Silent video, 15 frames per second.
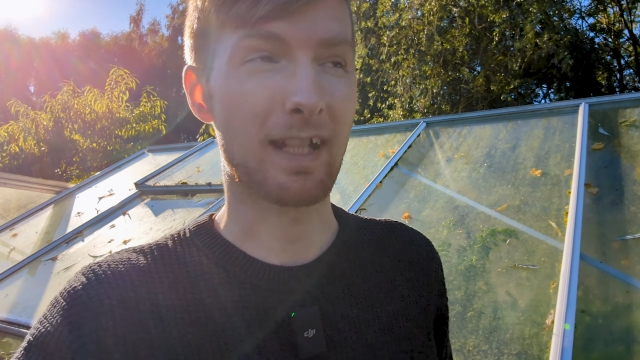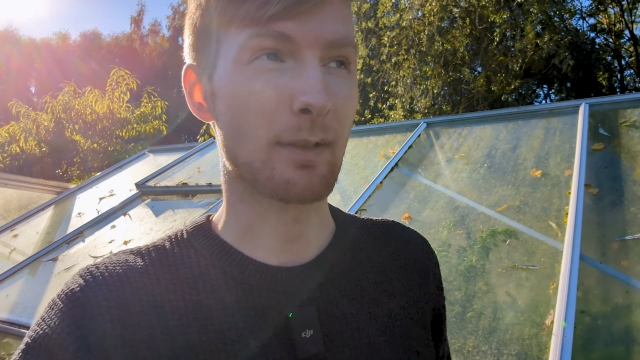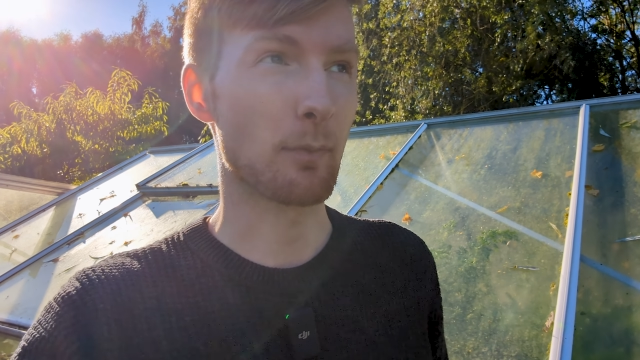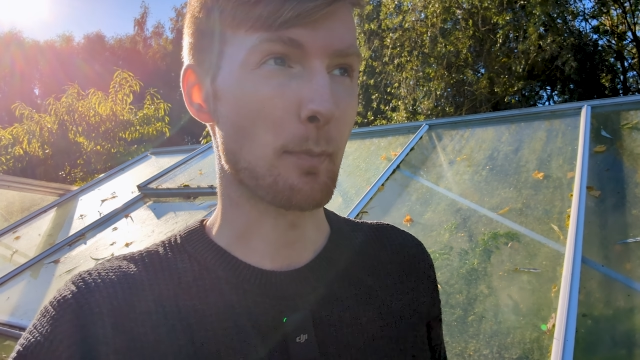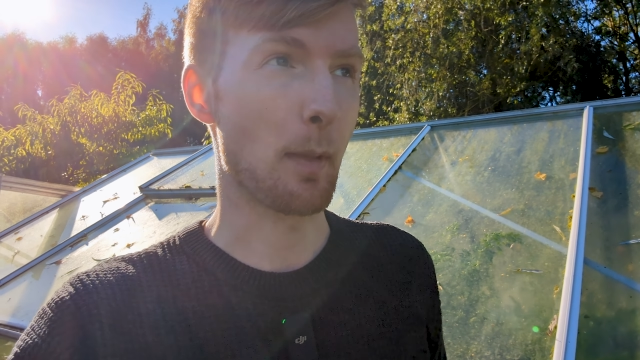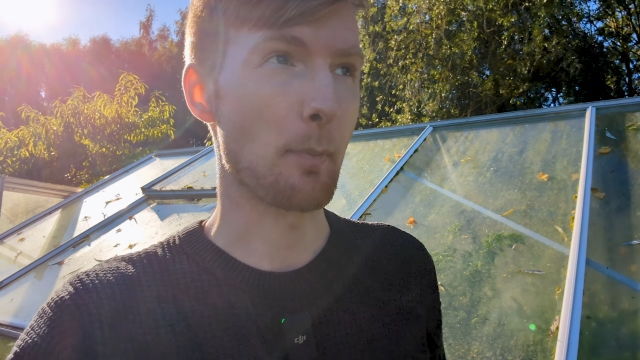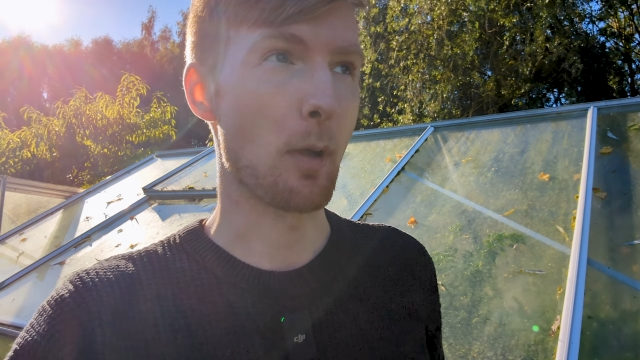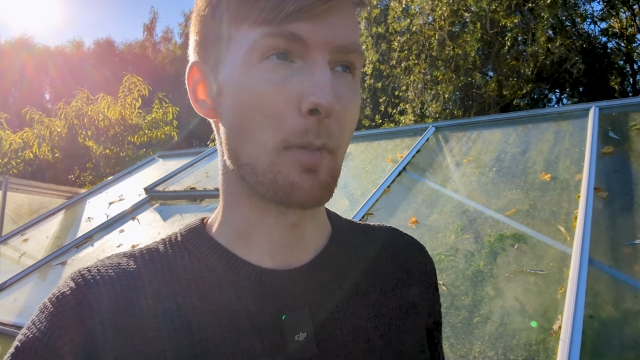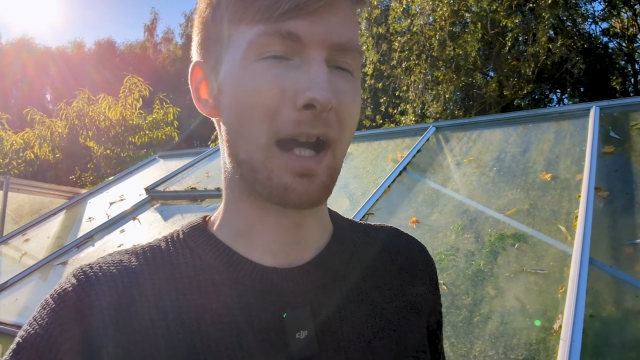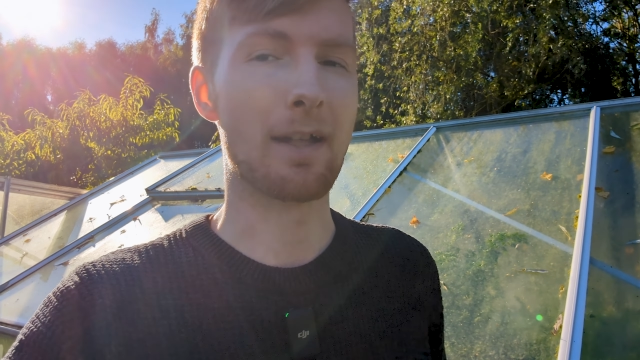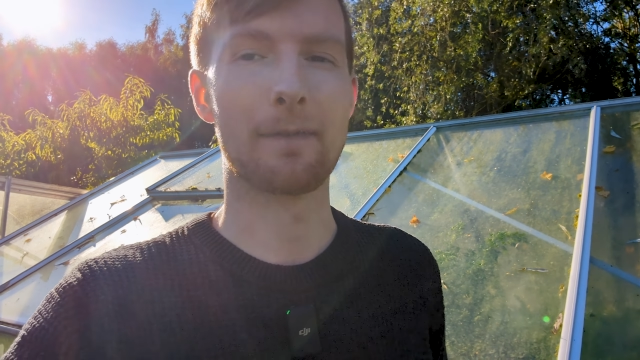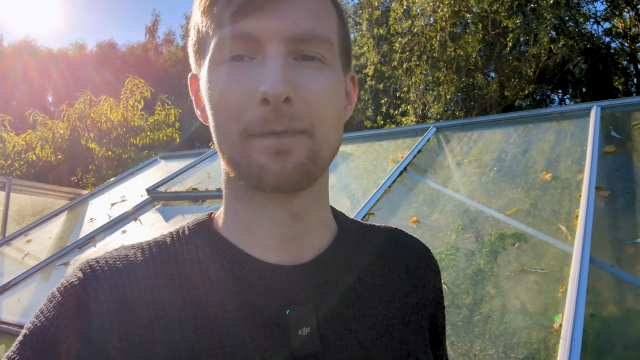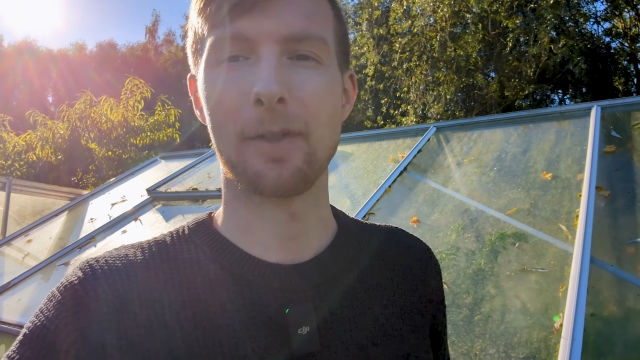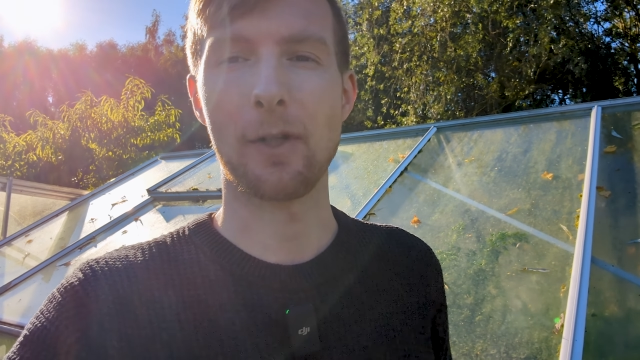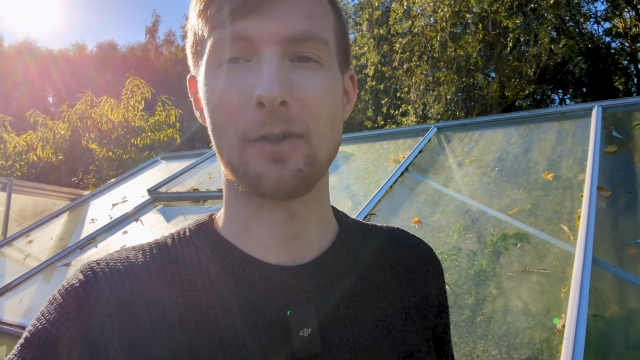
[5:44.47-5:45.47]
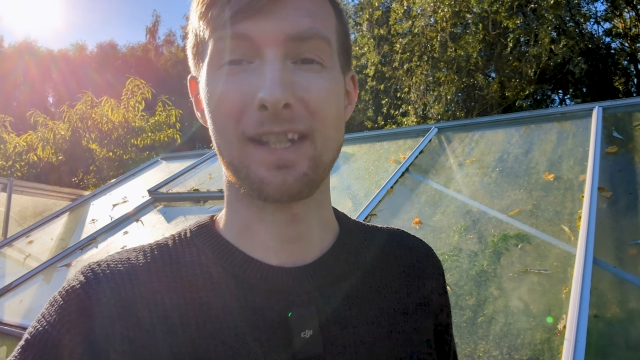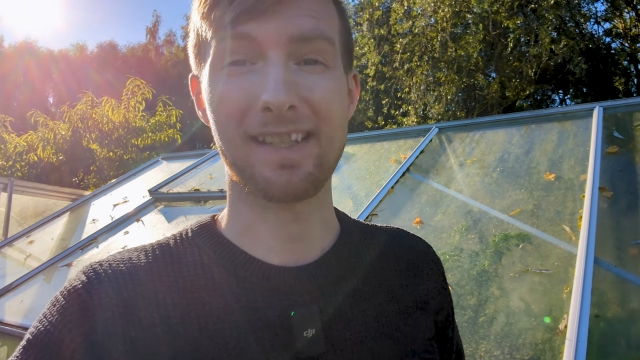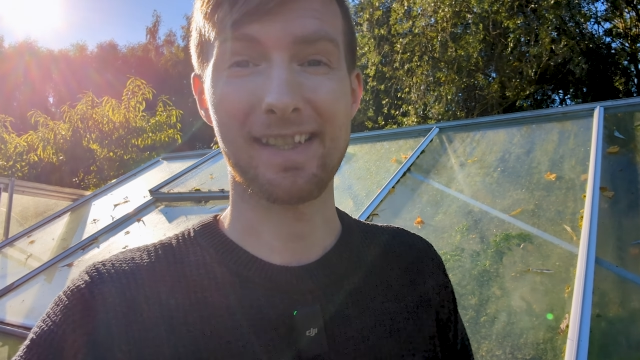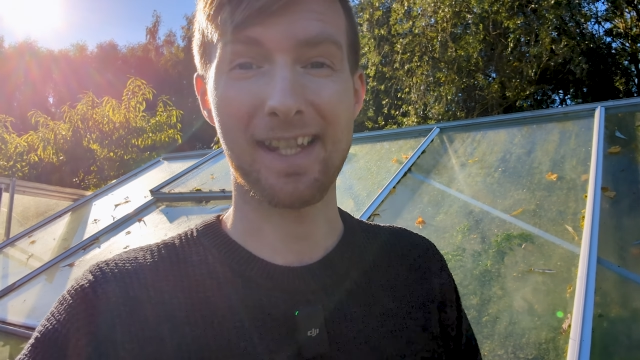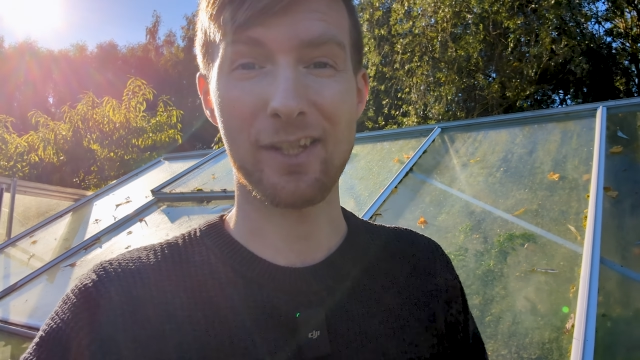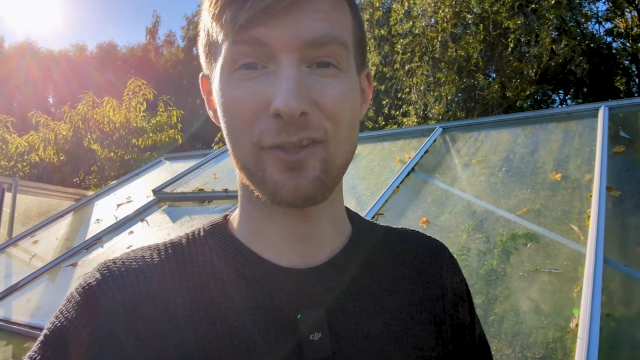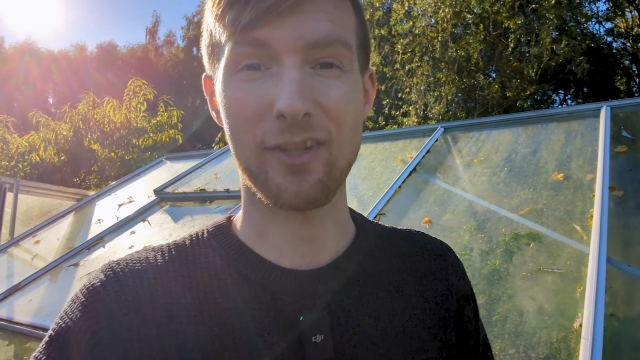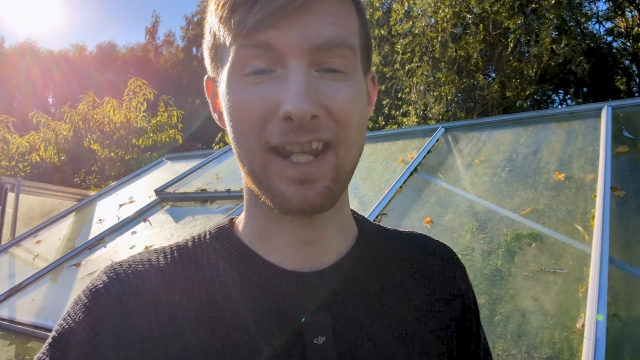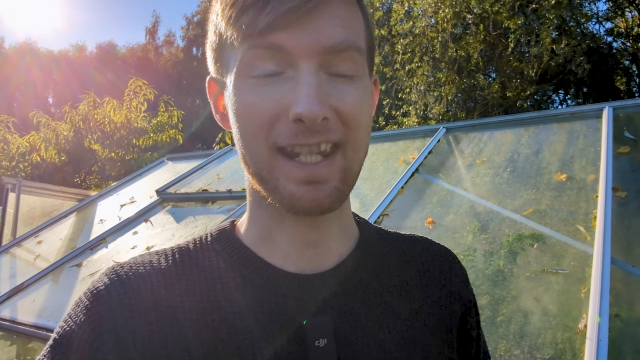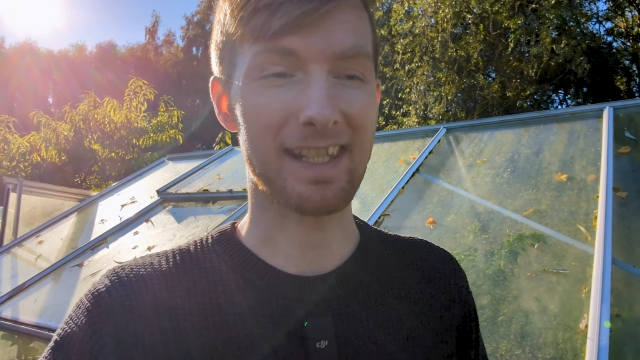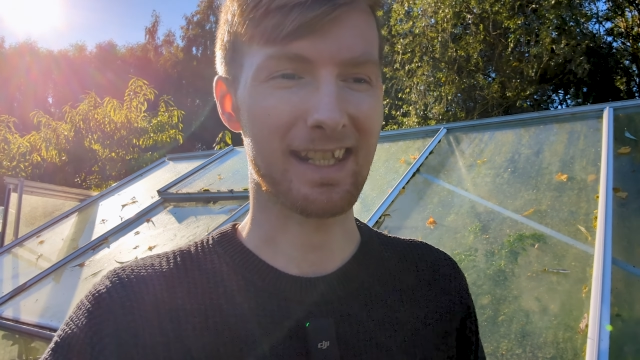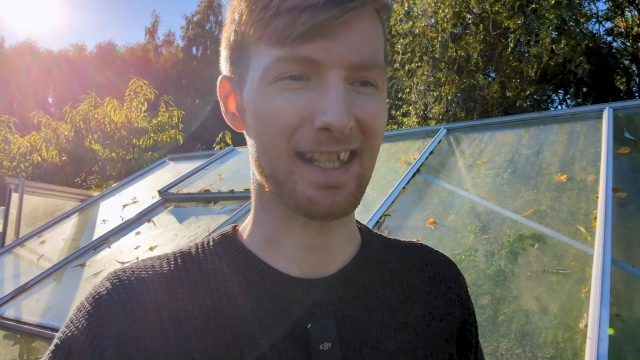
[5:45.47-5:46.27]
mobile phone. It's less shaky.